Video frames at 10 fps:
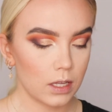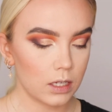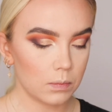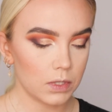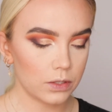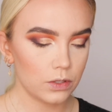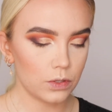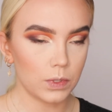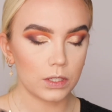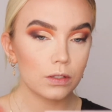I'm not
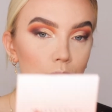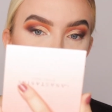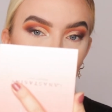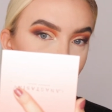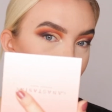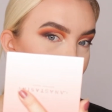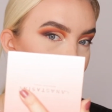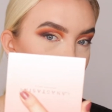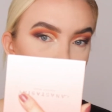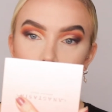doing too much
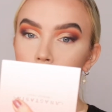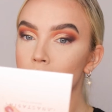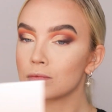today.